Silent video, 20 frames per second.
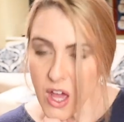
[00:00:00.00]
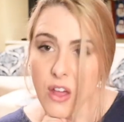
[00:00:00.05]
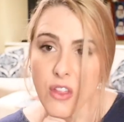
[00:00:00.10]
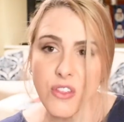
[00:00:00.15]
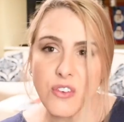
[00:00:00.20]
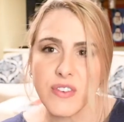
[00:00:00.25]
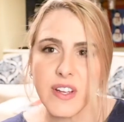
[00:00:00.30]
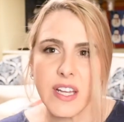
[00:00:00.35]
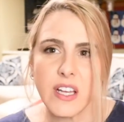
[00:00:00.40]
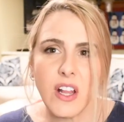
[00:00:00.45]

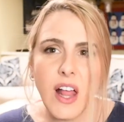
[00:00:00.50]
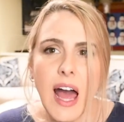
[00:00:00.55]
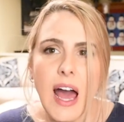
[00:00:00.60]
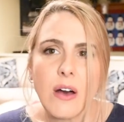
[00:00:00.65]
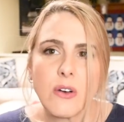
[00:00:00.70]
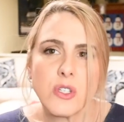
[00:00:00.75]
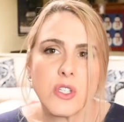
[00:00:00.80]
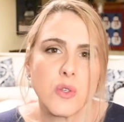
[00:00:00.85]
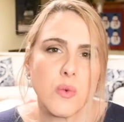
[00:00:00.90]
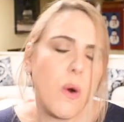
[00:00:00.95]
Real
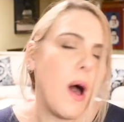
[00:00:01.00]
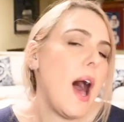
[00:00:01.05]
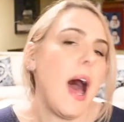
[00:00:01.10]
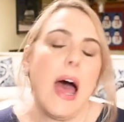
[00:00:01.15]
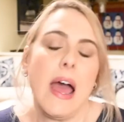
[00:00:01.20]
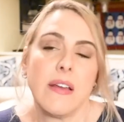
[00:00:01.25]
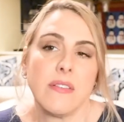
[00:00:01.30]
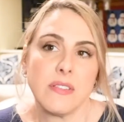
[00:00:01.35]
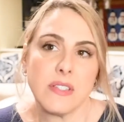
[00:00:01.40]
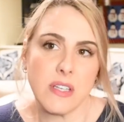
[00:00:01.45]

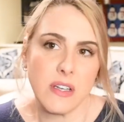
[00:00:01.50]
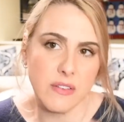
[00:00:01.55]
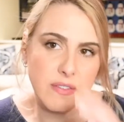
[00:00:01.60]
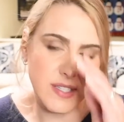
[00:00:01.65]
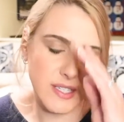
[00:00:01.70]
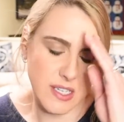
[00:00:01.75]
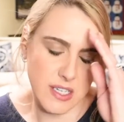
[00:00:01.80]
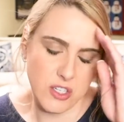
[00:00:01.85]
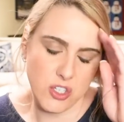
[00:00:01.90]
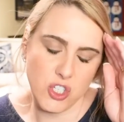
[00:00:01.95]
Housewives of
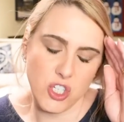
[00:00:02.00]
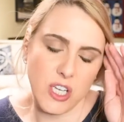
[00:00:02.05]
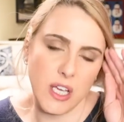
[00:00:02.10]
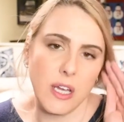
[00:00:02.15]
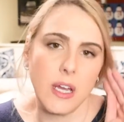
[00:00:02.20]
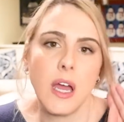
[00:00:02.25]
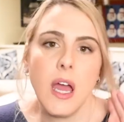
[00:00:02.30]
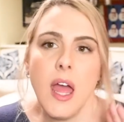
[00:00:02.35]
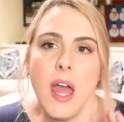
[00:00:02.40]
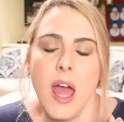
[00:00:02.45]

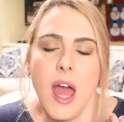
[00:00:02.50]
Stitching